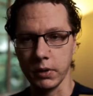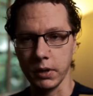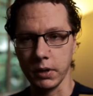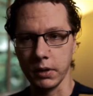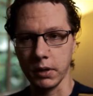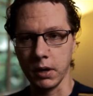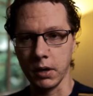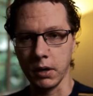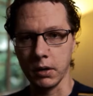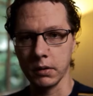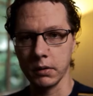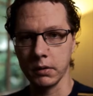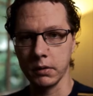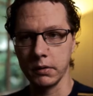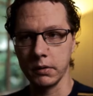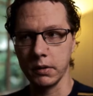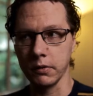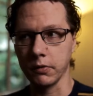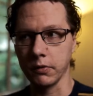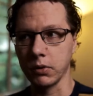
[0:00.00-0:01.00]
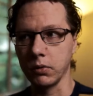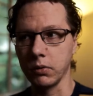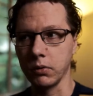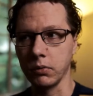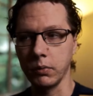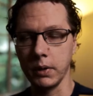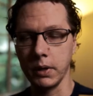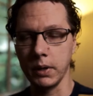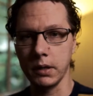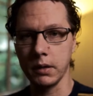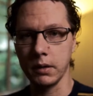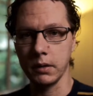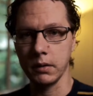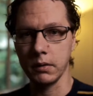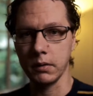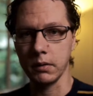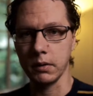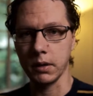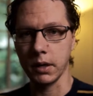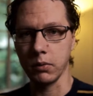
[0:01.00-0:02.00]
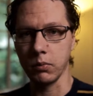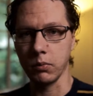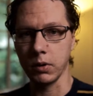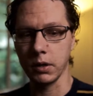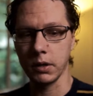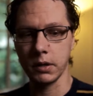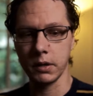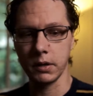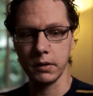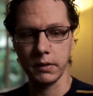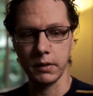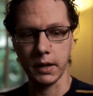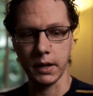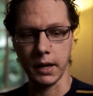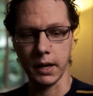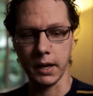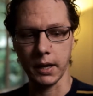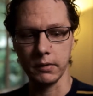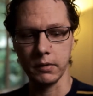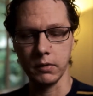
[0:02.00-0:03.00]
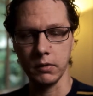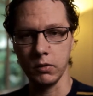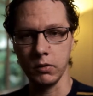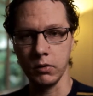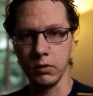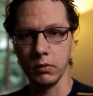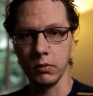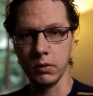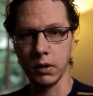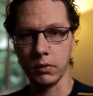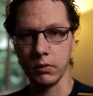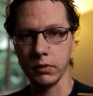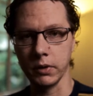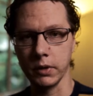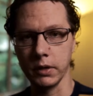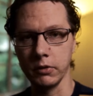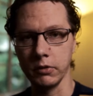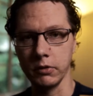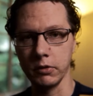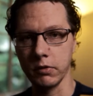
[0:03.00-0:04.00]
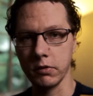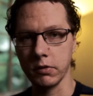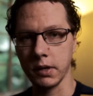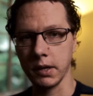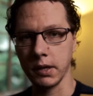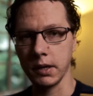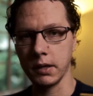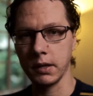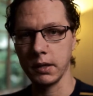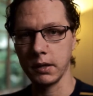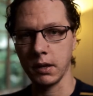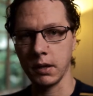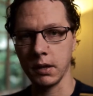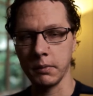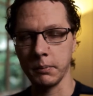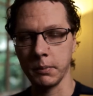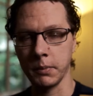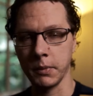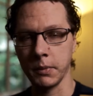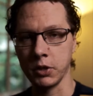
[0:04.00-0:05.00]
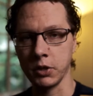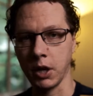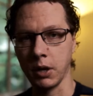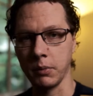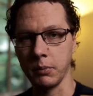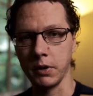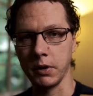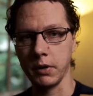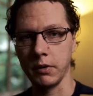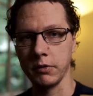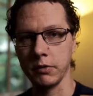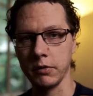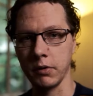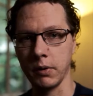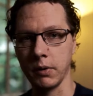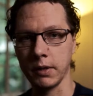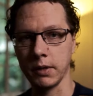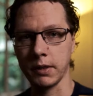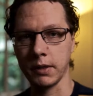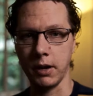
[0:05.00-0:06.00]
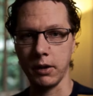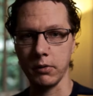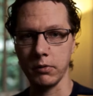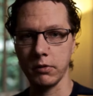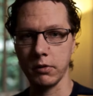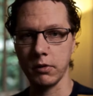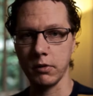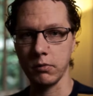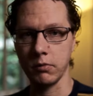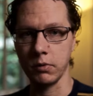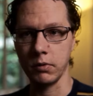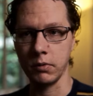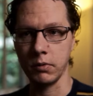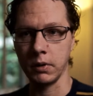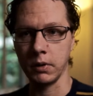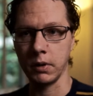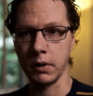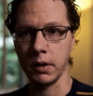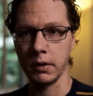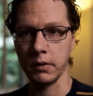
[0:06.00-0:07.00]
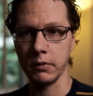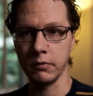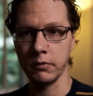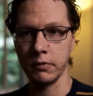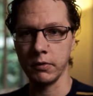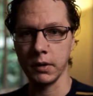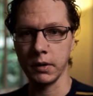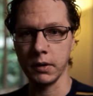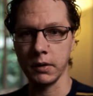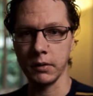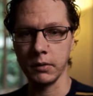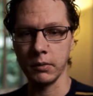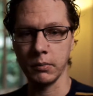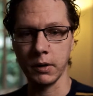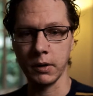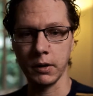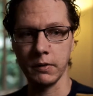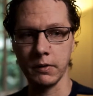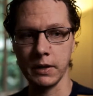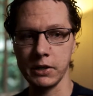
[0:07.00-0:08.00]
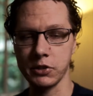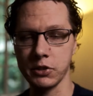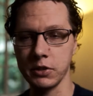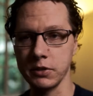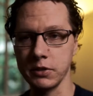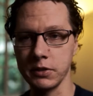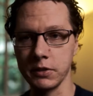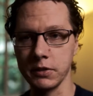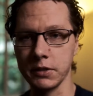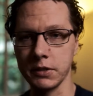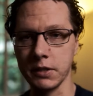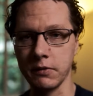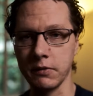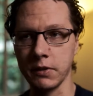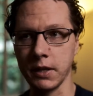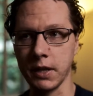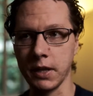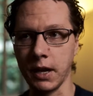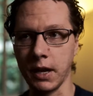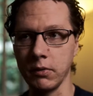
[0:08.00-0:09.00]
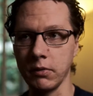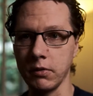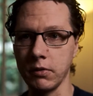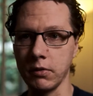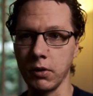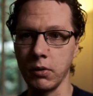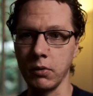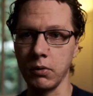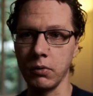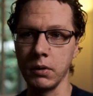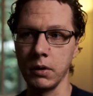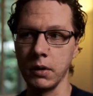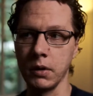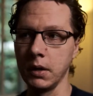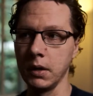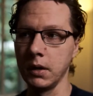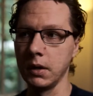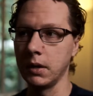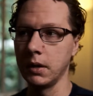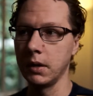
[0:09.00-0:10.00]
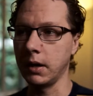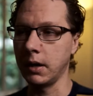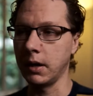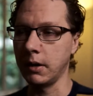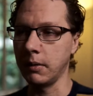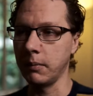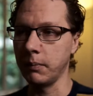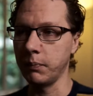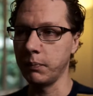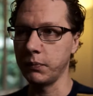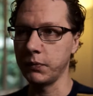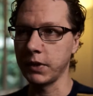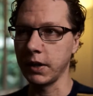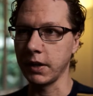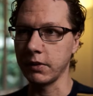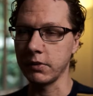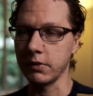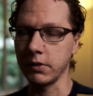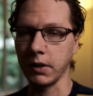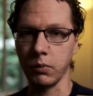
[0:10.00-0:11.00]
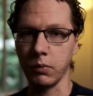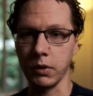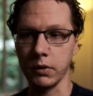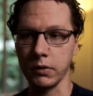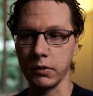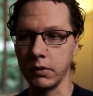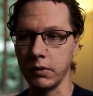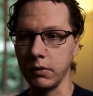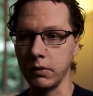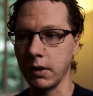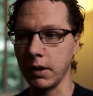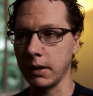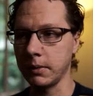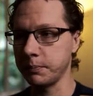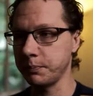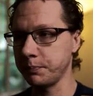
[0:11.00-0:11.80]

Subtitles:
long, difficult week. A lot of work that I had to do, not only just like at my job, but also at the house, because we're doing a lot of renovations and stuff in the house. So, takes a lot of work to do that.